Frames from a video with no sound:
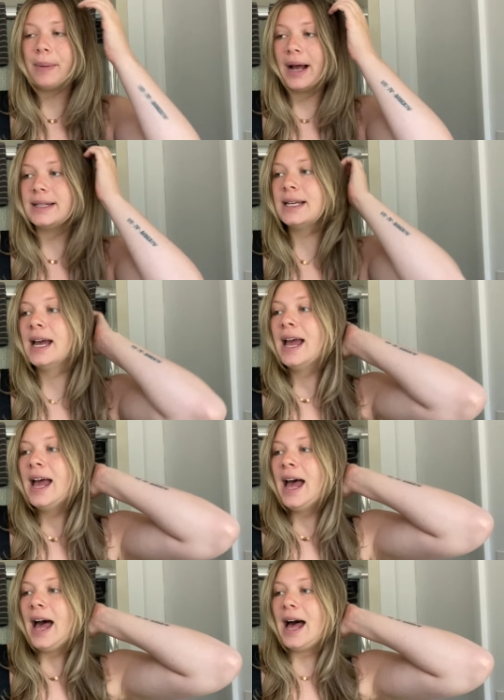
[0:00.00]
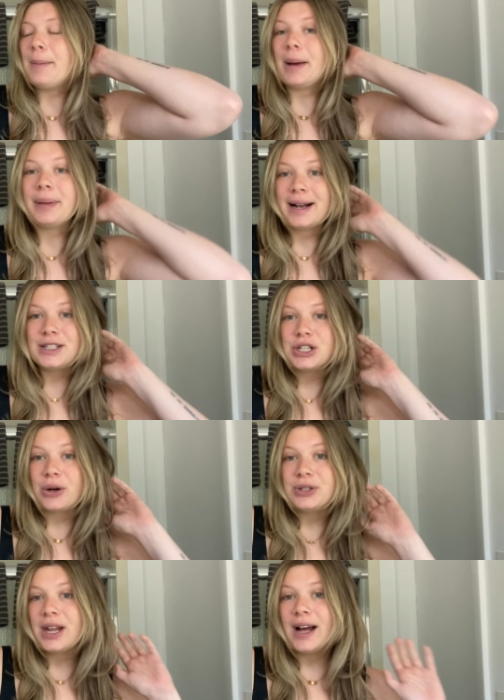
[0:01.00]
But uh, my plan is to
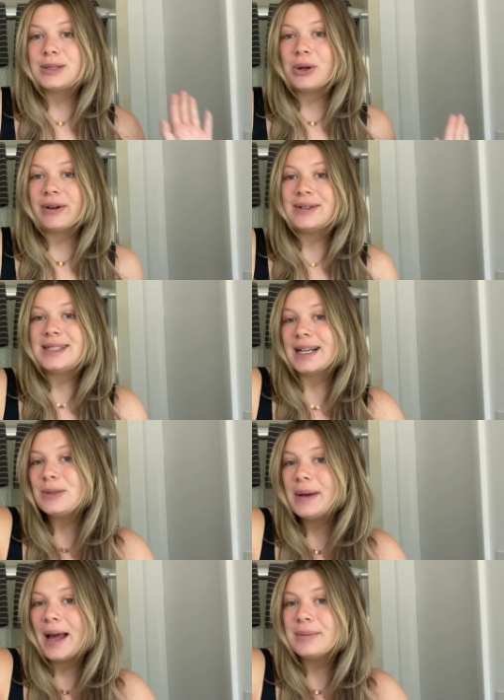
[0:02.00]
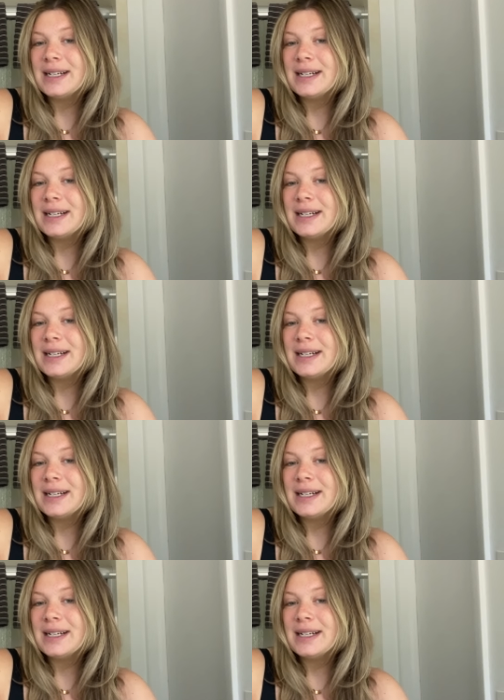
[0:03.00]
go to the hospital around 6 p.m.